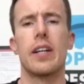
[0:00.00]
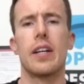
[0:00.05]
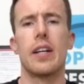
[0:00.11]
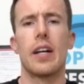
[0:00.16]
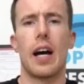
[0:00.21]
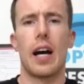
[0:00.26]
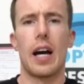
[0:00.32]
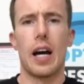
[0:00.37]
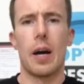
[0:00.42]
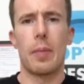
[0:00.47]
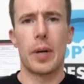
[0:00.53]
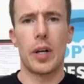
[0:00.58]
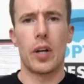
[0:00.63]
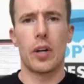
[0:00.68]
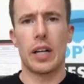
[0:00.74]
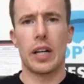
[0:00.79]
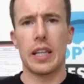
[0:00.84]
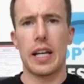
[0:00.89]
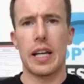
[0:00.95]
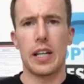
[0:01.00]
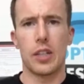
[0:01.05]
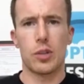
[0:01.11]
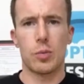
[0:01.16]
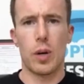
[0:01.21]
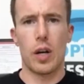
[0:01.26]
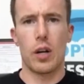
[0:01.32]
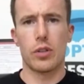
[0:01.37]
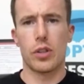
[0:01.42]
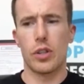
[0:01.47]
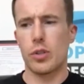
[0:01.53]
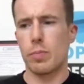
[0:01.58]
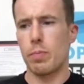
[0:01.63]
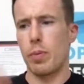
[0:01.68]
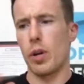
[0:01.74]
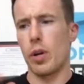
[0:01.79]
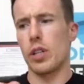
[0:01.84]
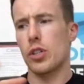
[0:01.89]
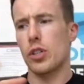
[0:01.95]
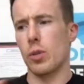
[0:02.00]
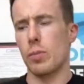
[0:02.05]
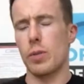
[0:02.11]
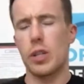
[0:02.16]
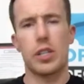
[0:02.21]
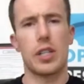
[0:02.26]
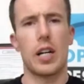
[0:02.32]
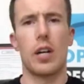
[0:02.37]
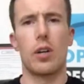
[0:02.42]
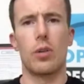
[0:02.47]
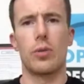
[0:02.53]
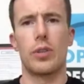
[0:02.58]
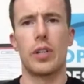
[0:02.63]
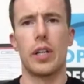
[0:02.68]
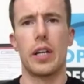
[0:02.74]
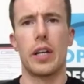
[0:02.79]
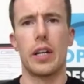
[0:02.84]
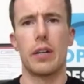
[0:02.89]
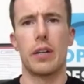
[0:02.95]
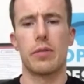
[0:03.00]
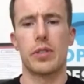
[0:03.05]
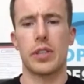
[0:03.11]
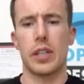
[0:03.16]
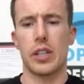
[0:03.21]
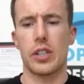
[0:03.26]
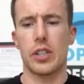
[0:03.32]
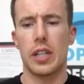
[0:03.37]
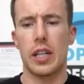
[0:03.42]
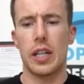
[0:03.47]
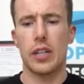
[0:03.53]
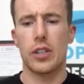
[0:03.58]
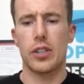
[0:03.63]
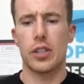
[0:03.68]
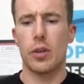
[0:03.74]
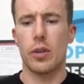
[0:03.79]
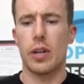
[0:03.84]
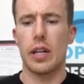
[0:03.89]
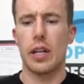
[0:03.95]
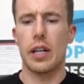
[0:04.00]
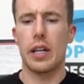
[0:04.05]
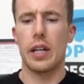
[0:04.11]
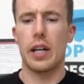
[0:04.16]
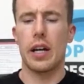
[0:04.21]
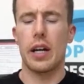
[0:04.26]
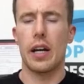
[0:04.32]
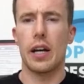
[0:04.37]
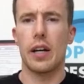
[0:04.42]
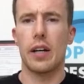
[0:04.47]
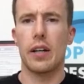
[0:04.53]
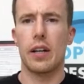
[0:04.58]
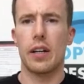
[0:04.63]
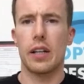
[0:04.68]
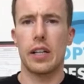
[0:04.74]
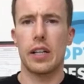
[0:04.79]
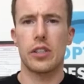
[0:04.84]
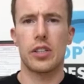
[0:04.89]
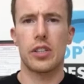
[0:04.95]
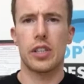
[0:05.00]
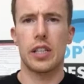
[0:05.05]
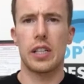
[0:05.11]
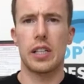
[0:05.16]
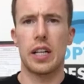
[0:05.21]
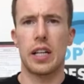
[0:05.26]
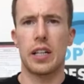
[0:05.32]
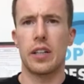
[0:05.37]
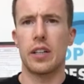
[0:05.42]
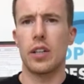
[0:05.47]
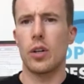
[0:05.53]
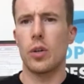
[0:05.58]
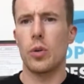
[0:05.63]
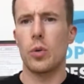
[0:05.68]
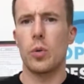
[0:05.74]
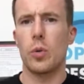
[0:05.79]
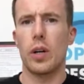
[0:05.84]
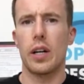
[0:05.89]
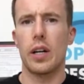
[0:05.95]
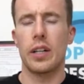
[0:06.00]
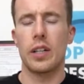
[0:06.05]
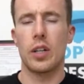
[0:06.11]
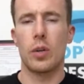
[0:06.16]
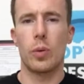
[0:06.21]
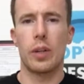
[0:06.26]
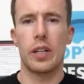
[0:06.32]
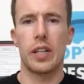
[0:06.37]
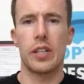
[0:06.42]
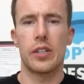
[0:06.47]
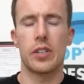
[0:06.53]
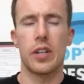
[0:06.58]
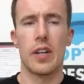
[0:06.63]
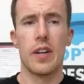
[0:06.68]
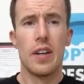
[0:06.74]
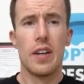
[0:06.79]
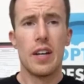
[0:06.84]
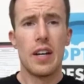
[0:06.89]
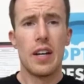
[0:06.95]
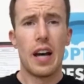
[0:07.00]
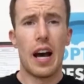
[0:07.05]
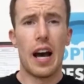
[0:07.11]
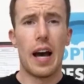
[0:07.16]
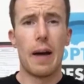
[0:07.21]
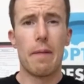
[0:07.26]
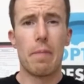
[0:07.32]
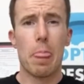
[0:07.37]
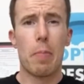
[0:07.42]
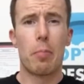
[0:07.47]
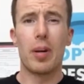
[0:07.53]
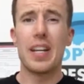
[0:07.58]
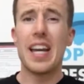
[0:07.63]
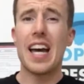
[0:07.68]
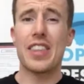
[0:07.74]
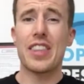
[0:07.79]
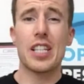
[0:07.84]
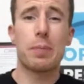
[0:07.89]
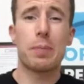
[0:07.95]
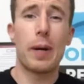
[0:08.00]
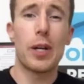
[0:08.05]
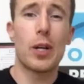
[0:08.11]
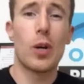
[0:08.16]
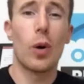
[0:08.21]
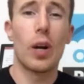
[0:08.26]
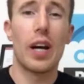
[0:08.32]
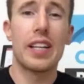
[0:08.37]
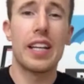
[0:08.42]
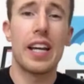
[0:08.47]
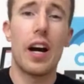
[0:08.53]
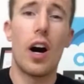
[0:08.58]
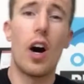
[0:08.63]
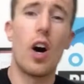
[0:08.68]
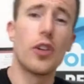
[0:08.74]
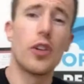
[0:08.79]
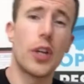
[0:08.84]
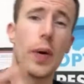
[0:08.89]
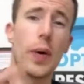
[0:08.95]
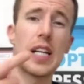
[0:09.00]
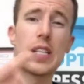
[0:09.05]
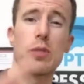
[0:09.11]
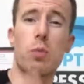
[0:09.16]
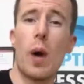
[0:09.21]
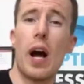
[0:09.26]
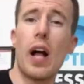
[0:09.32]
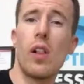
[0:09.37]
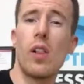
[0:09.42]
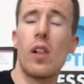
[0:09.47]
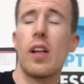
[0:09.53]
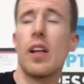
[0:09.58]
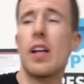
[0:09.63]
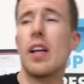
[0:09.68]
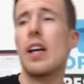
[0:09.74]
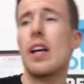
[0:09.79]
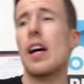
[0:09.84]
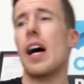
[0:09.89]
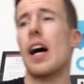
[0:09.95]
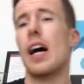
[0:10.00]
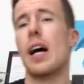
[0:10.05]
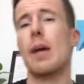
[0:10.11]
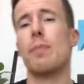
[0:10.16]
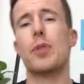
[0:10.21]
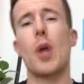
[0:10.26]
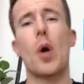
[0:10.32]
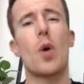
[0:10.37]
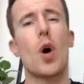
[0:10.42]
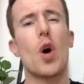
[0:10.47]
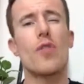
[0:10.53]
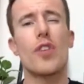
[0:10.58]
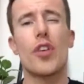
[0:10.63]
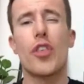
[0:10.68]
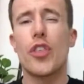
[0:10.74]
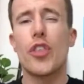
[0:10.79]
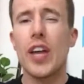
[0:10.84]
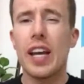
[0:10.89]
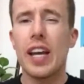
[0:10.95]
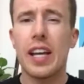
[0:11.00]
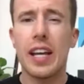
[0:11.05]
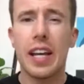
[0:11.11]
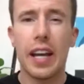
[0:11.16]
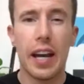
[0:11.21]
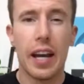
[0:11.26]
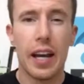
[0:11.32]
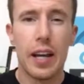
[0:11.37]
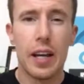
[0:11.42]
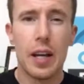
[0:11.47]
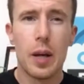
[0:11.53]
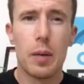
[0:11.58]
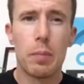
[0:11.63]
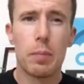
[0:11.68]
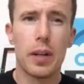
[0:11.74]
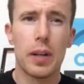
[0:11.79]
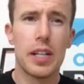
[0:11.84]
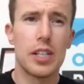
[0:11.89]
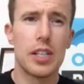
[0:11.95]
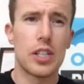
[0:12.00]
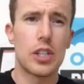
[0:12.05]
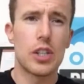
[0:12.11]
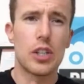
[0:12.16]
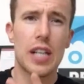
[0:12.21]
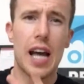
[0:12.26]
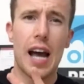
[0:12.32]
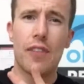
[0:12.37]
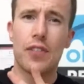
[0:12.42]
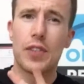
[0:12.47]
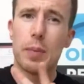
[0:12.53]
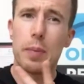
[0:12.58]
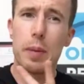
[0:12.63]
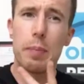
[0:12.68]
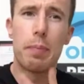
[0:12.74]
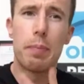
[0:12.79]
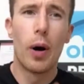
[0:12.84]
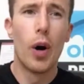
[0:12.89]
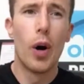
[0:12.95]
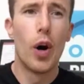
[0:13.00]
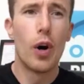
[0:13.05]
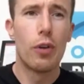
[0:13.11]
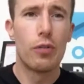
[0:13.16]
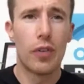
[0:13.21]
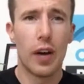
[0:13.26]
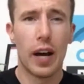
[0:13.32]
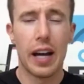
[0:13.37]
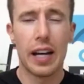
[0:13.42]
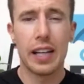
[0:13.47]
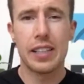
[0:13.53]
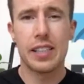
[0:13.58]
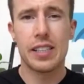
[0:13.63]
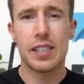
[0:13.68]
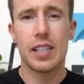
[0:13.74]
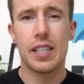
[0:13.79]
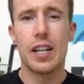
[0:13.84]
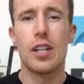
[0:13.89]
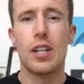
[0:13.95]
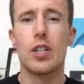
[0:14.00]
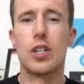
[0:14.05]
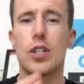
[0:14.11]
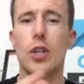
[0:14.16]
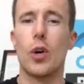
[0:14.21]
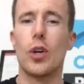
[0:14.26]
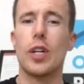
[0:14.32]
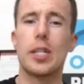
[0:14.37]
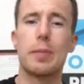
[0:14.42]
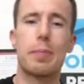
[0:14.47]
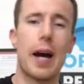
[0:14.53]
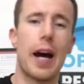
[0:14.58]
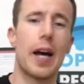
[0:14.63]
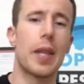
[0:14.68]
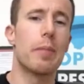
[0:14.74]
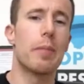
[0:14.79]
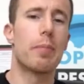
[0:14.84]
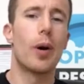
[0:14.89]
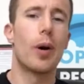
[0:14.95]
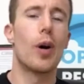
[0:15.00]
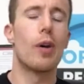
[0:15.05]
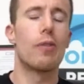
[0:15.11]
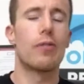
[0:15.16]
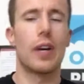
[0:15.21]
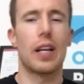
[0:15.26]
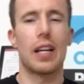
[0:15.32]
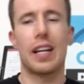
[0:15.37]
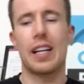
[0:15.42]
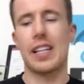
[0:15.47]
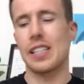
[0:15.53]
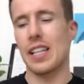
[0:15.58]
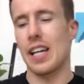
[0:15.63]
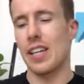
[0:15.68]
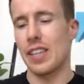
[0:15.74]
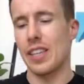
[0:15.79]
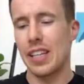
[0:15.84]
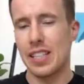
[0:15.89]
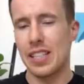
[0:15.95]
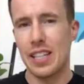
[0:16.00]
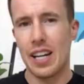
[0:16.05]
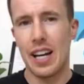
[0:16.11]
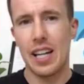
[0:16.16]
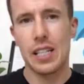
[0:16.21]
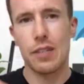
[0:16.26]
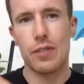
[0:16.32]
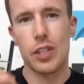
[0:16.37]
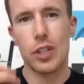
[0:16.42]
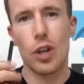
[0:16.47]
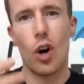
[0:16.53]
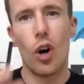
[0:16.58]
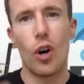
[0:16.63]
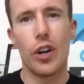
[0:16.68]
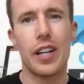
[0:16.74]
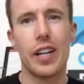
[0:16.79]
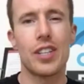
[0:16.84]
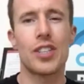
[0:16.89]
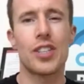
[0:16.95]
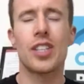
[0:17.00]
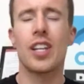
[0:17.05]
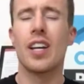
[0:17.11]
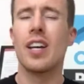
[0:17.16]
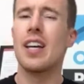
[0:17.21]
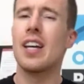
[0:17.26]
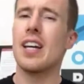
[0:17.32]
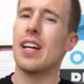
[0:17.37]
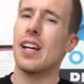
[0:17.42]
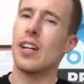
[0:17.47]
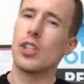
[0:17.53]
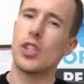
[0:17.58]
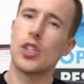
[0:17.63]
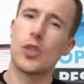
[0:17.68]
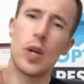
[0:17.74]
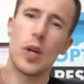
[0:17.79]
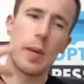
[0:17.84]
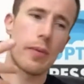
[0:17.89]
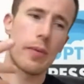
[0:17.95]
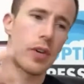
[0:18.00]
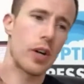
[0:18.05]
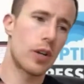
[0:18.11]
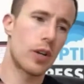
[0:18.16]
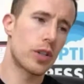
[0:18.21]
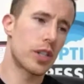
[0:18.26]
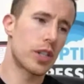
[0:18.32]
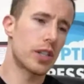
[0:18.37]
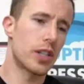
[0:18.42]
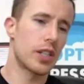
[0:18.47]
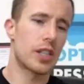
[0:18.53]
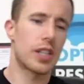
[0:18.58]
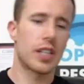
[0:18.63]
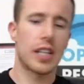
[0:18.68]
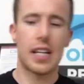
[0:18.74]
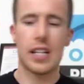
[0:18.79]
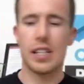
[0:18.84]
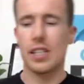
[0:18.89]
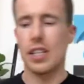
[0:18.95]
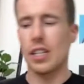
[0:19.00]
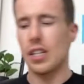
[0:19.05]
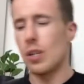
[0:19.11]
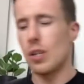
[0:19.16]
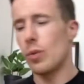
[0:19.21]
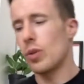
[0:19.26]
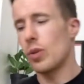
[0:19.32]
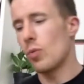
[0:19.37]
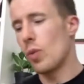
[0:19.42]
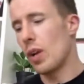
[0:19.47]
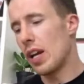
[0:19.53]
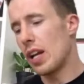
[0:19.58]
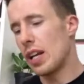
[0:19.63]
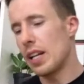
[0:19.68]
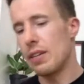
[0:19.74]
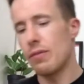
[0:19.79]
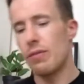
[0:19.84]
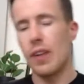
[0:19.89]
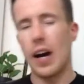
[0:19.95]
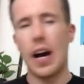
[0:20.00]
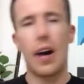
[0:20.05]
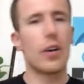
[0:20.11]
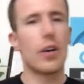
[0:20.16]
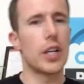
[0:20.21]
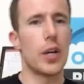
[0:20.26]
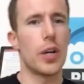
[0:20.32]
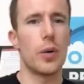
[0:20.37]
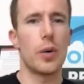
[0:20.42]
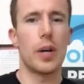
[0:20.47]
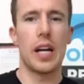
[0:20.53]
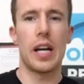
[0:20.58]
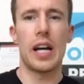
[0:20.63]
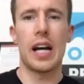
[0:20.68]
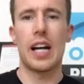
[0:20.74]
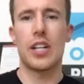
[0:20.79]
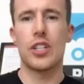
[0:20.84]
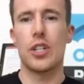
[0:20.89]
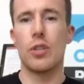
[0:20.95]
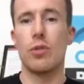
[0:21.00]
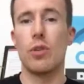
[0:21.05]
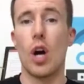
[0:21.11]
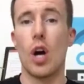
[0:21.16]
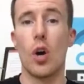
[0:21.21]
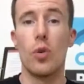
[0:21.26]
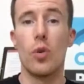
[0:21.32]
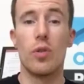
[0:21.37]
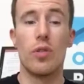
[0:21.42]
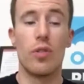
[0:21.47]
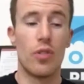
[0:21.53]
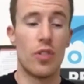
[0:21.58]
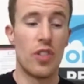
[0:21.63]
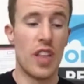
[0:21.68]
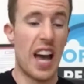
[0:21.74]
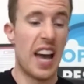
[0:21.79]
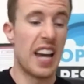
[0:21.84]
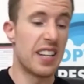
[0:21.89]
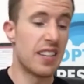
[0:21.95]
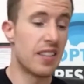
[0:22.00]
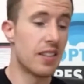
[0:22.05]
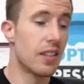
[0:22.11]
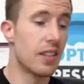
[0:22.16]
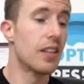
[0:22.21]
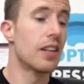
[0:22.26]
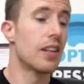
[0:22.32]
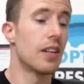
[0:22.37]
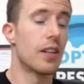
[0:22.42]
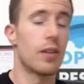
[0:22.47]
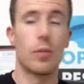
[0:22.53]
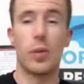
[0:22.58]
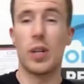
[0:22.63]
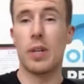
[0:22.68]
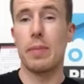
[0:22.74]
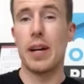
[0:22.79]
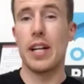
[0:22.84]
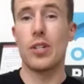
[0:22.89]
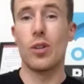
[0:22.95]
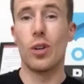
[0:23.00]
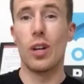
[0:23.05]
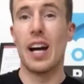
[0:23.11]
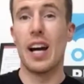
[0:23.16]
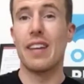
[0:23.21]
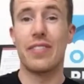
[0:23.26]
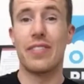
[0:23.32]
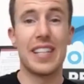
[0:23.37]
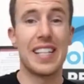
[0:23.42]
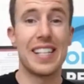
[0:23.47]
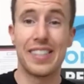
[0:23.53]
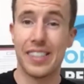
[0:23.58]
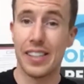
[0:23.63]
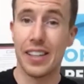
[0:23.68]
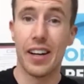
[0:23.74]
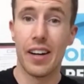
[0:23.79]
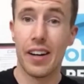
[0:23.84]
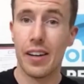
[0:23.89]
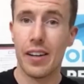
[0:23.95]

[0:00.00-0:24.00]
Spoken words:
and I'll get that as well. Just put in the subject title Dear 16, so I get to see that and I know what it is. But yeah, I think it's a pretty cool idea. I'll do it as well. Don't overthink it, please. It doesn't have to be perfect. Done is better than perfect. Like I say, I think it's nice if it's honest, stream of consciousness, things that you would really value had you known then. Would have made your life easier,